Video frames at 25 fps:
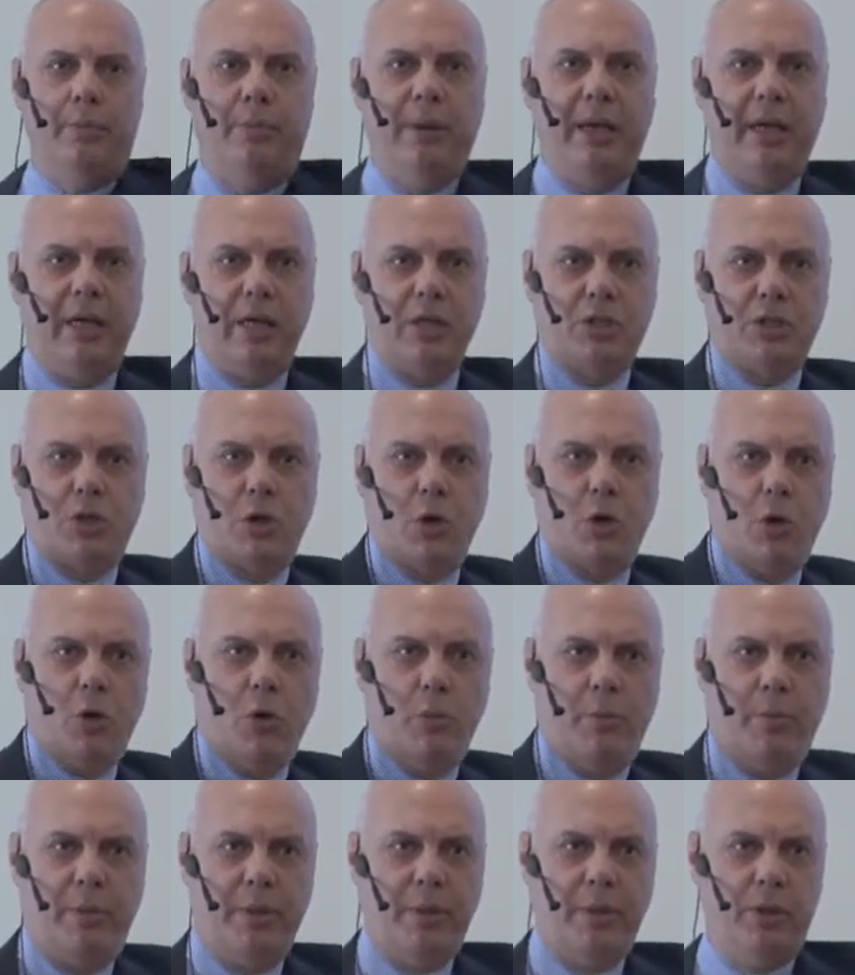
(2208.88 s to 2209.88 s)

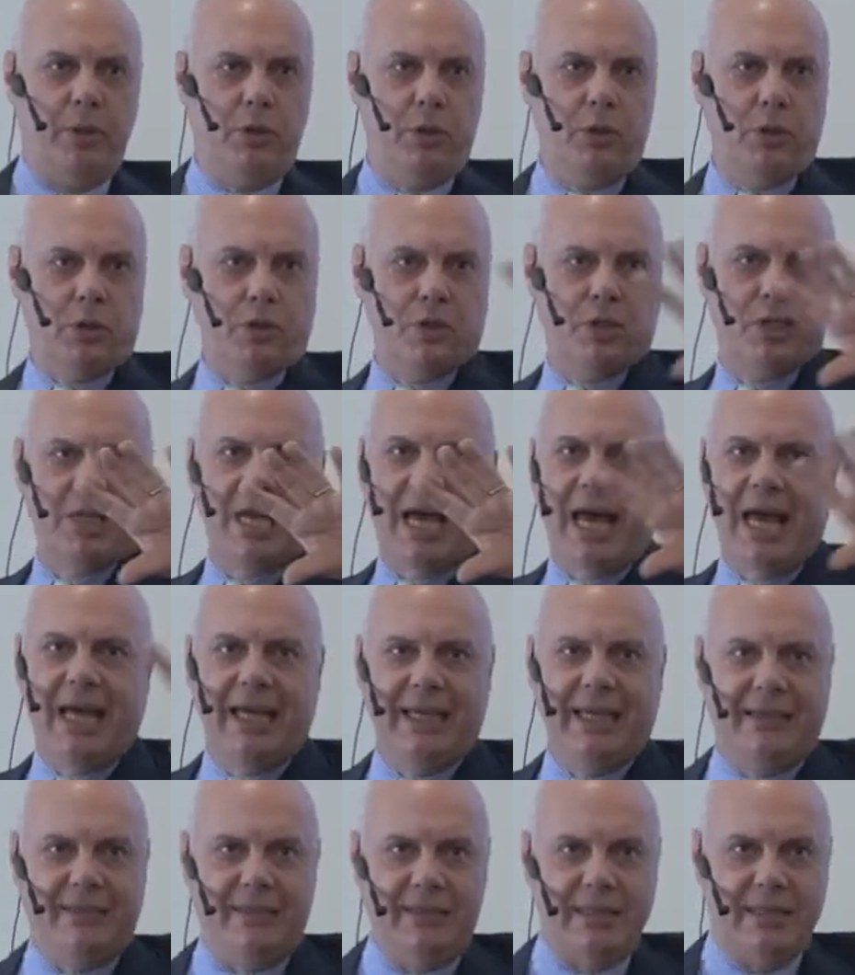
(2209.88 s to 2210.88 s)
periscope, in your
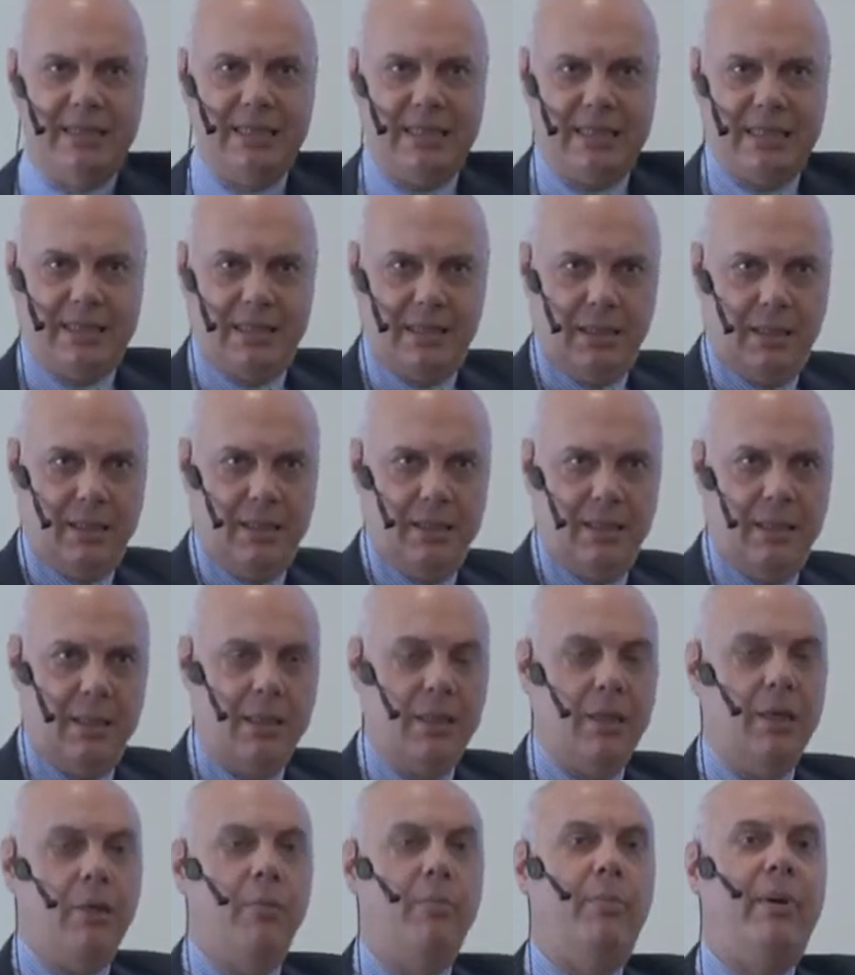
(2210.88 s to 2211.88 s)
site, 60.
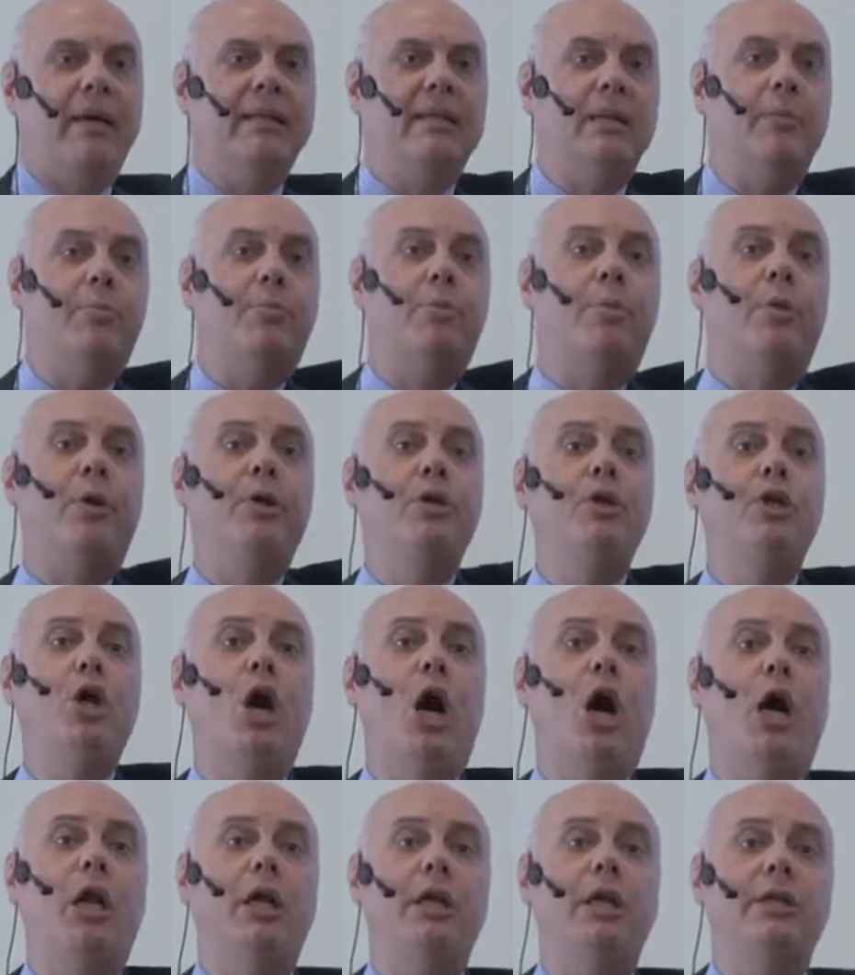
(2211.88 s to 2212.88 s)
But the
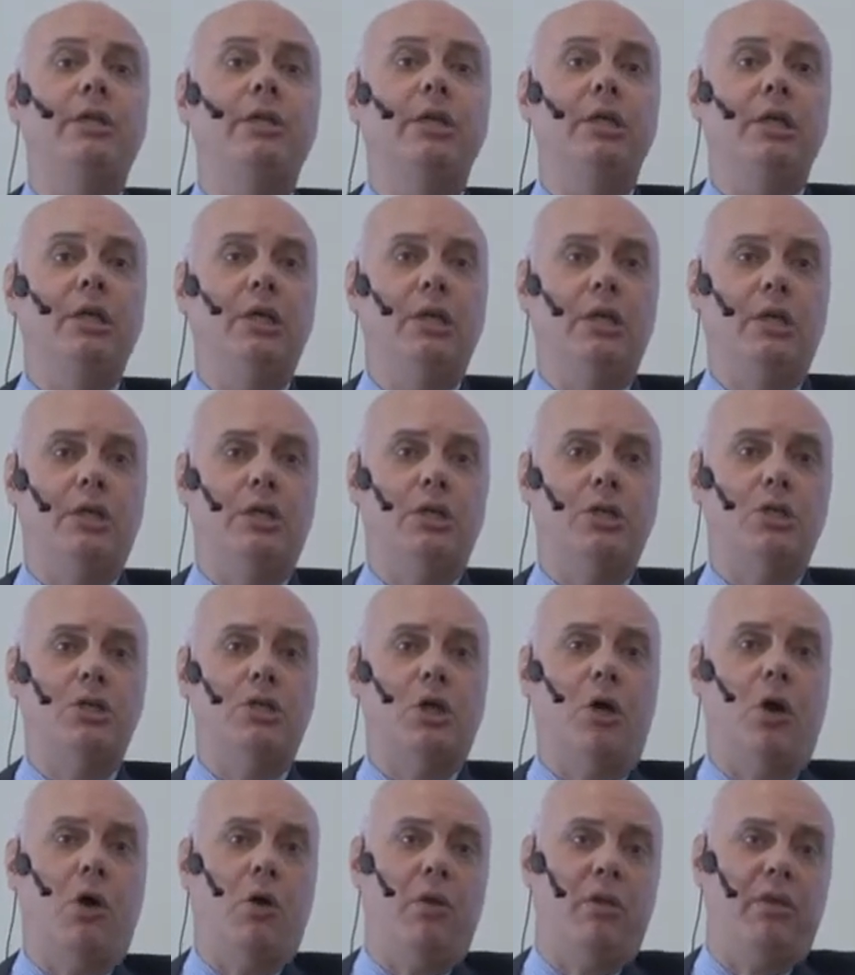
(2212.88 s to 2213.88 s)
priority
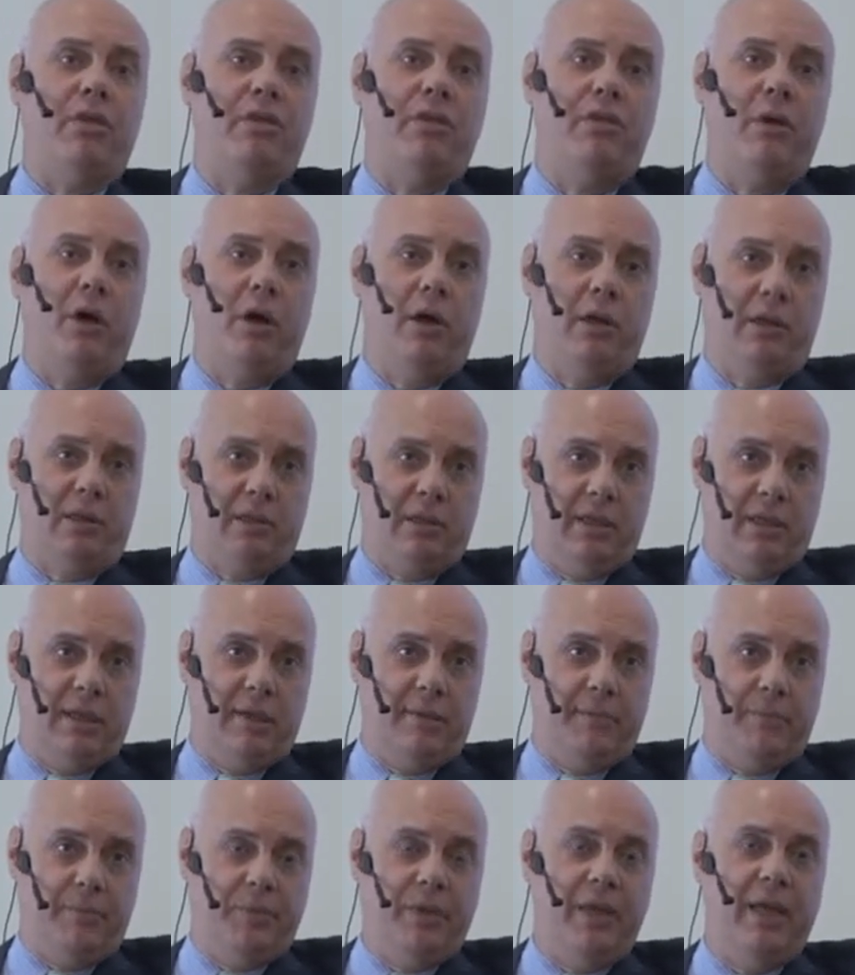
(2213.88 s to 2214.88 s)
is on
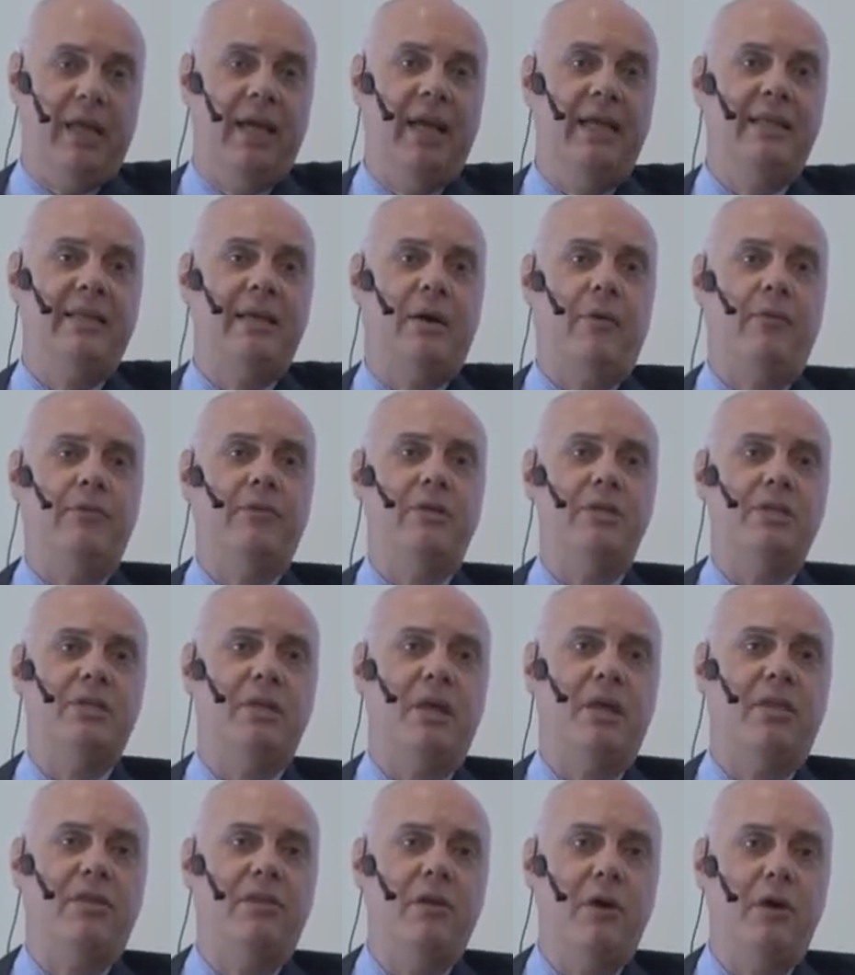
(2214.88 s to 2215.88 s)
30. At all these
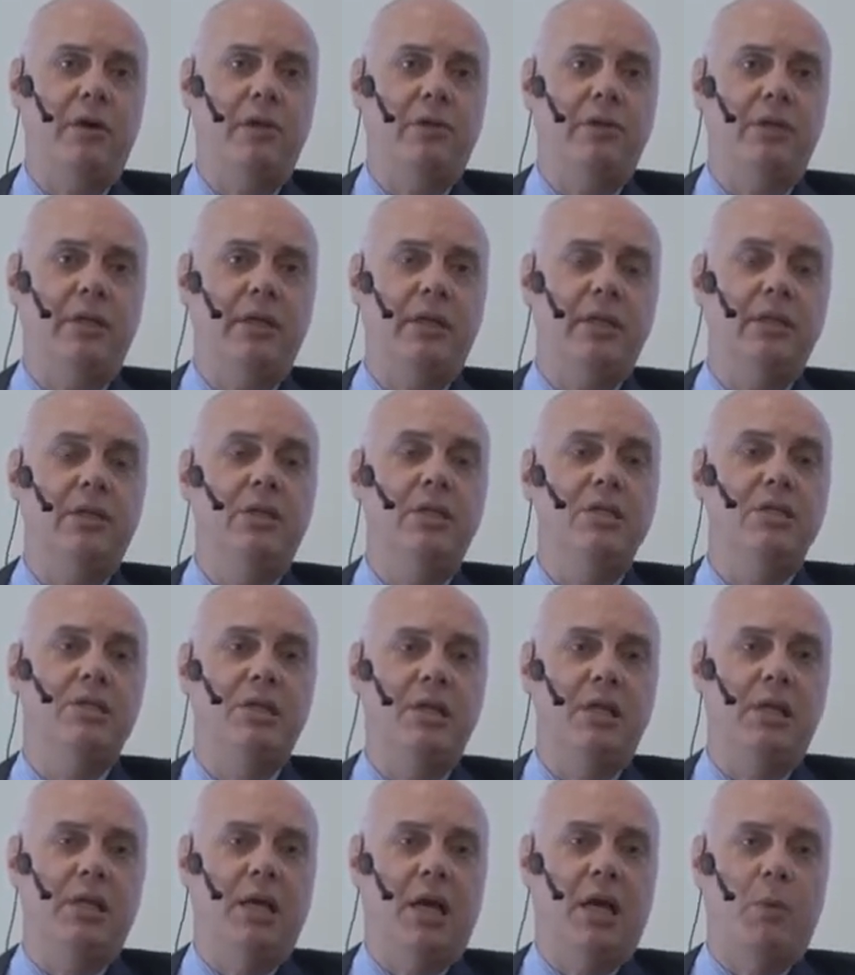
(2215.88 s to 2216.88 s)
30 this
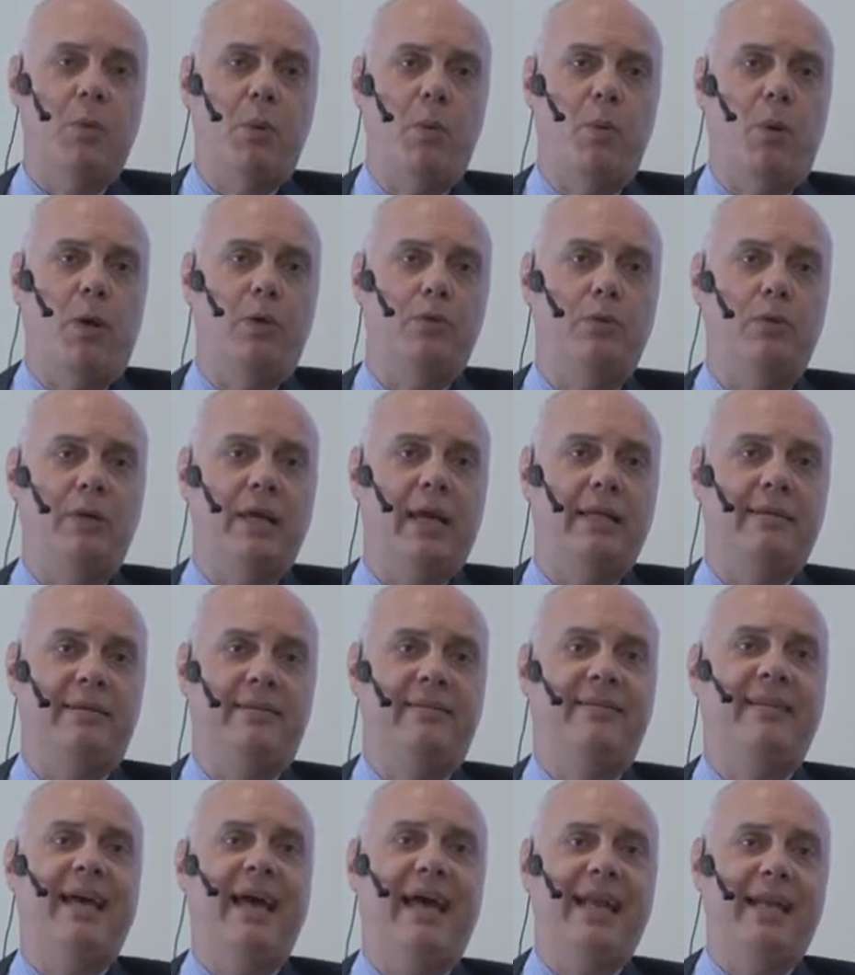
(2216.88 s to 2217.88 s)
year, we want to
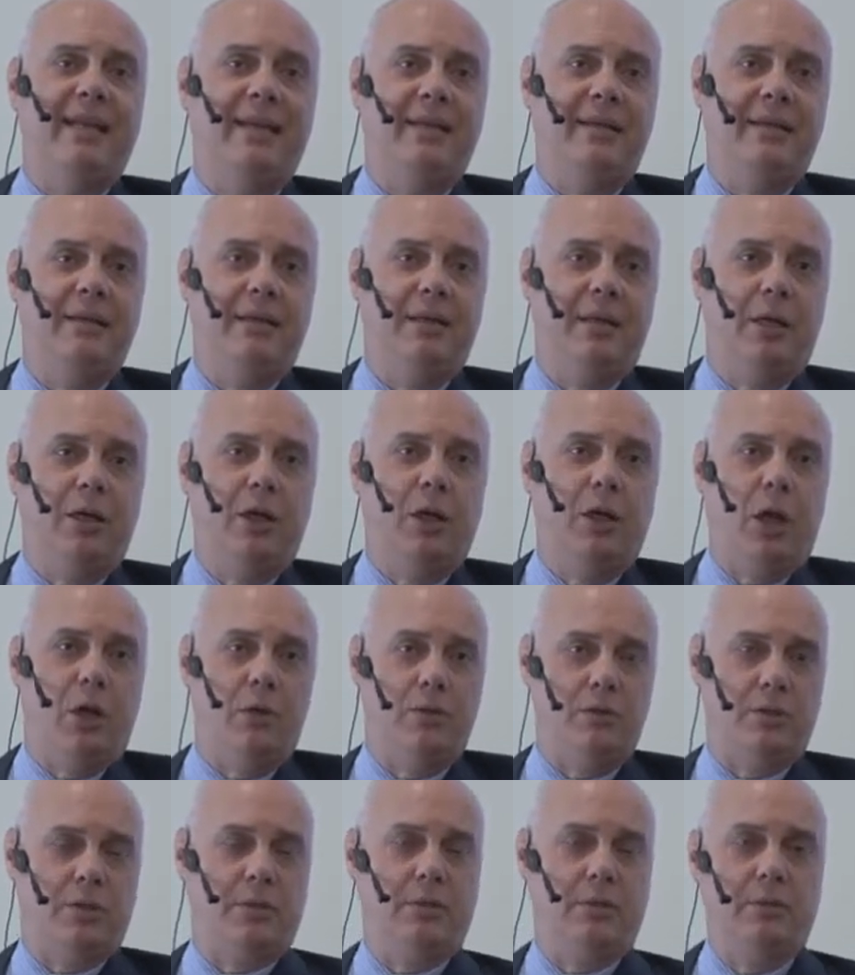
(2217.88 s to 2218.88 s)
get 10
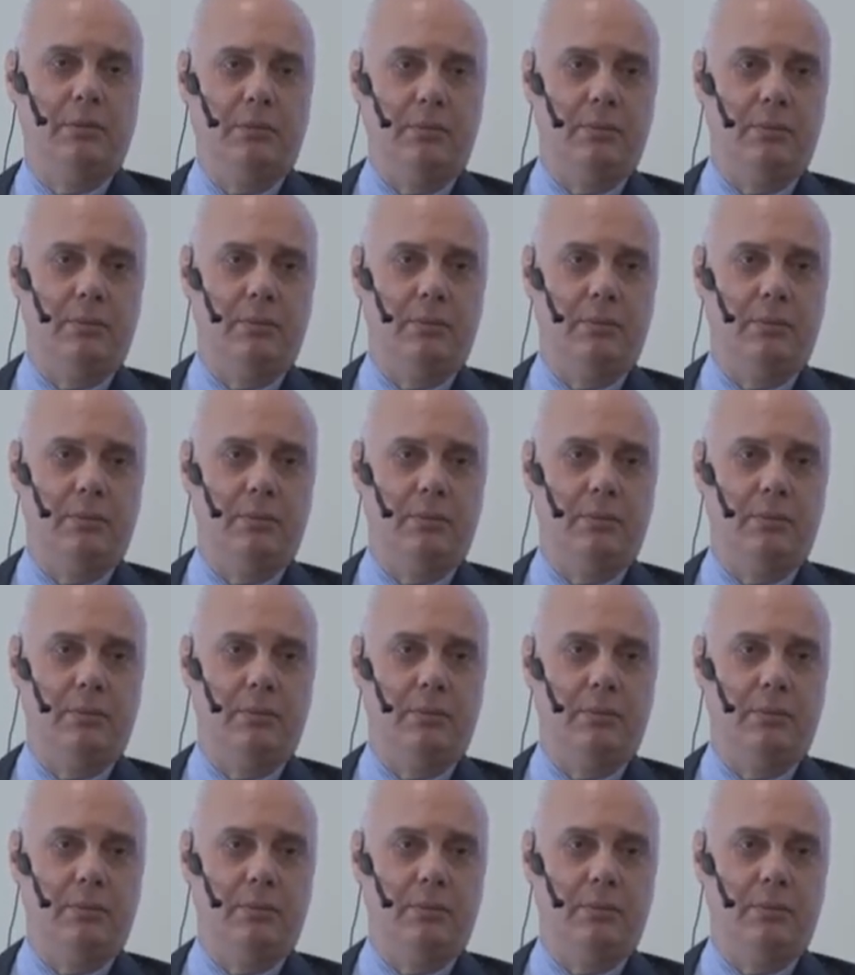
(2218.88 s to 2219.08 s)
closed.